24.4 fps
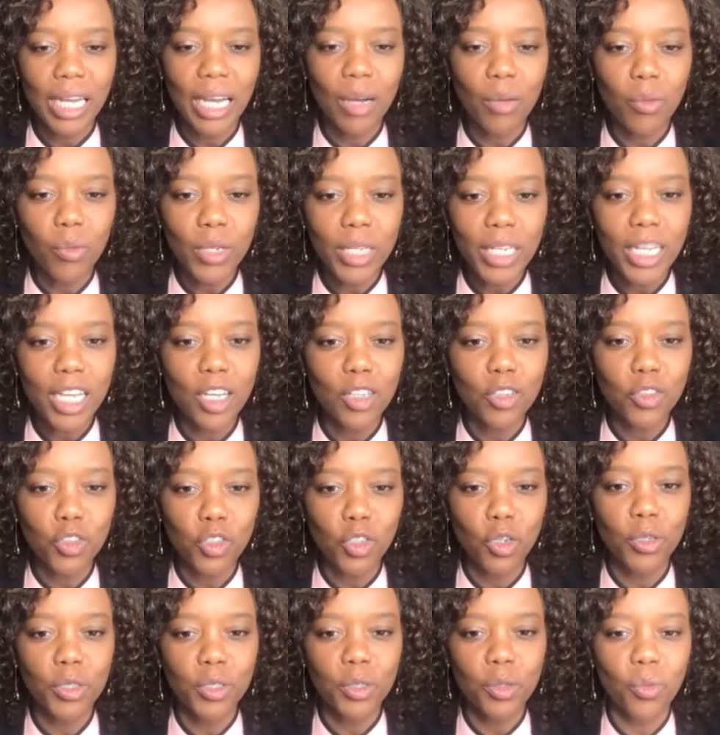I really
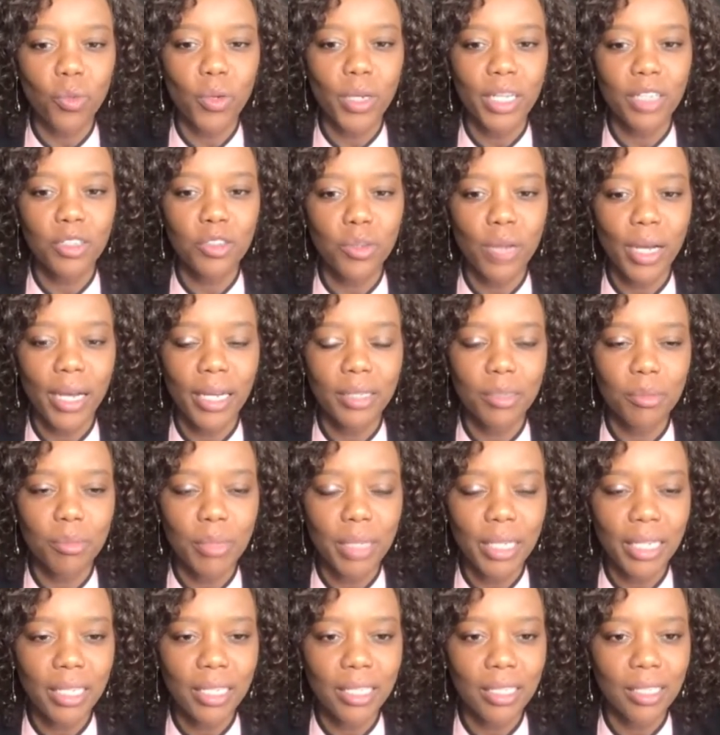enjoyed the way that you had the
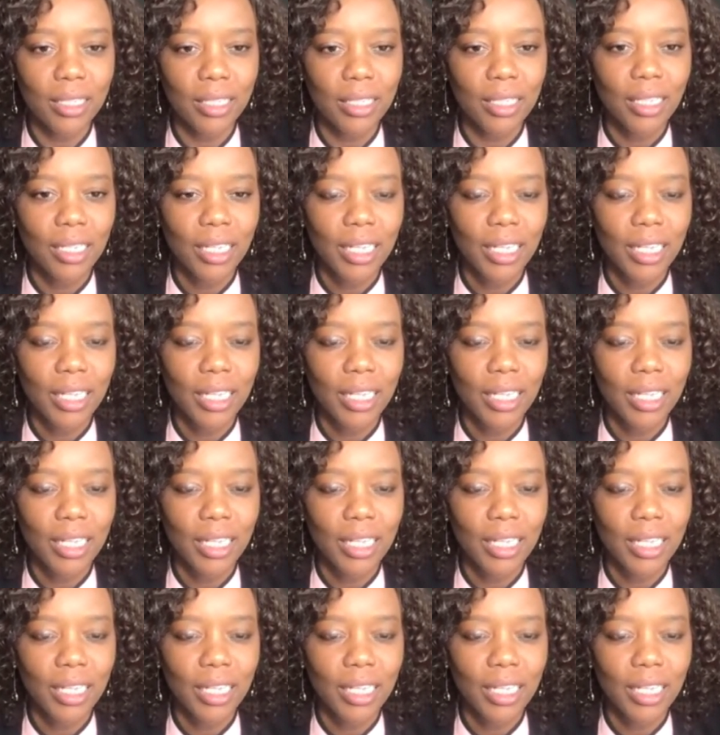meeting.